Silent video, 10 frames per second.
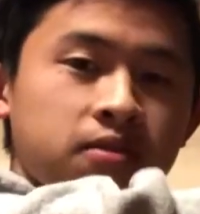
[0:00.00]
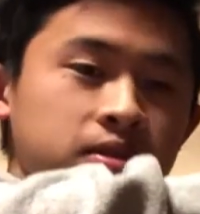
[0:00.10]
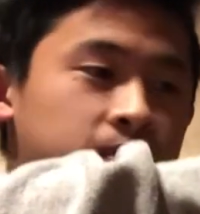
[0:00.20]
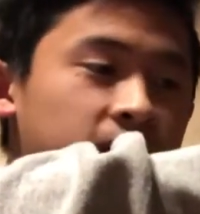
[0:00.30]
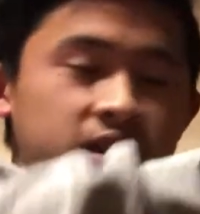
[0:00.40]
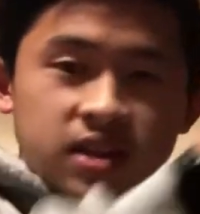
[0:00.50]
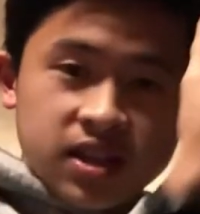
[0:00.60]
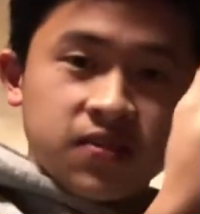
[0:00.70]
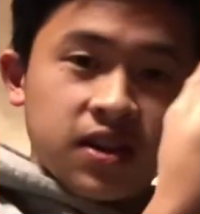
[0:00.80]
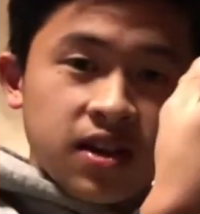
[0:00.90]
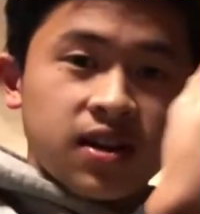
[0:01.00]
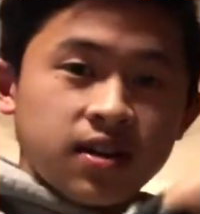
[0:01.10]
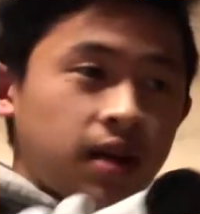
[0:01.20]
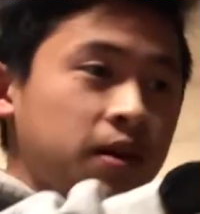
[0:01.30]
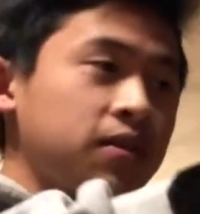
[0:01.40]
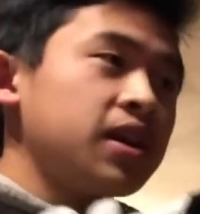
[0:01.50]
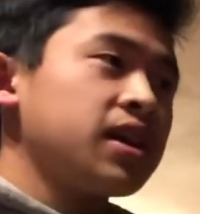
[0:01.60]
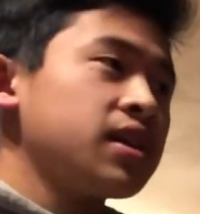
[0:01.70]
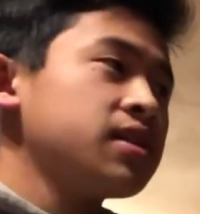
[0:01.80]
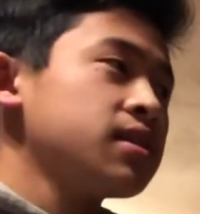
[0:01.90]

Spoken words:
my index finger on my right hand,